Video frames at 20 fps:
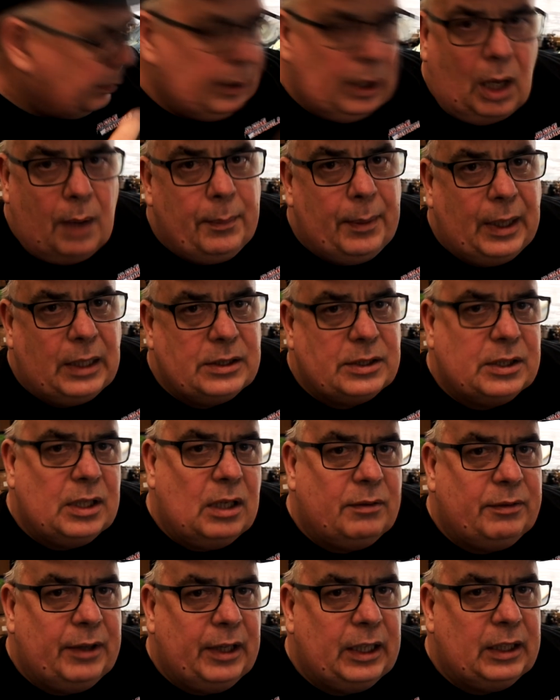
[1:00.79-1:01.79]
be up on
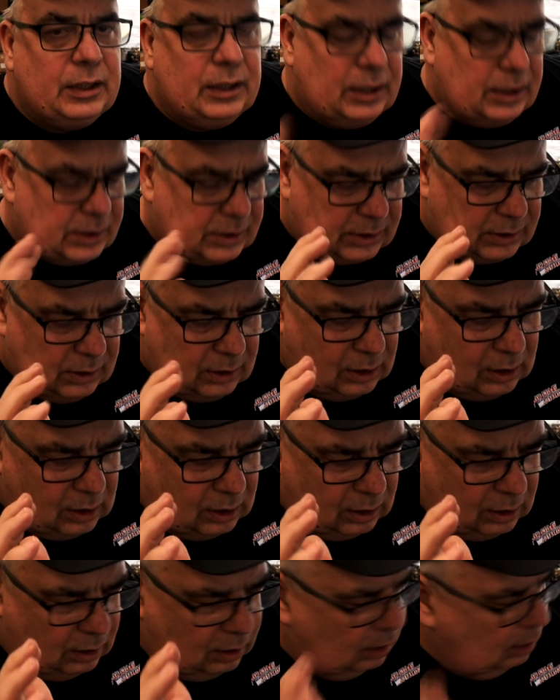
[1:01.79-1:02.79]
stuff like this,
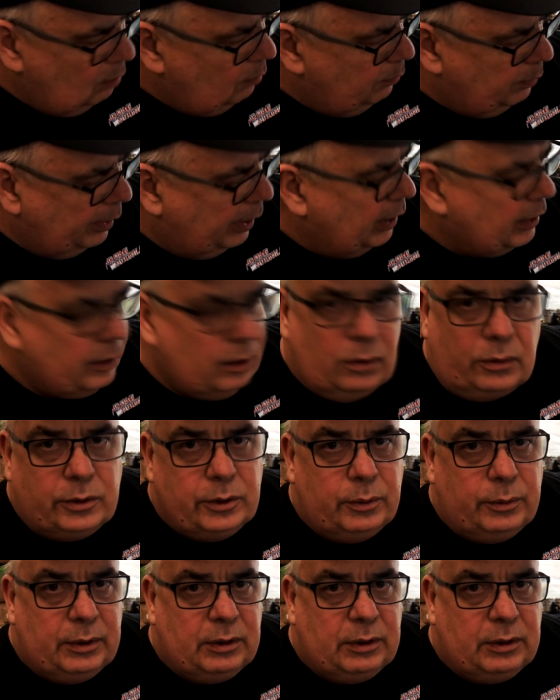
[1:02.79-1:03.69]
but I don't do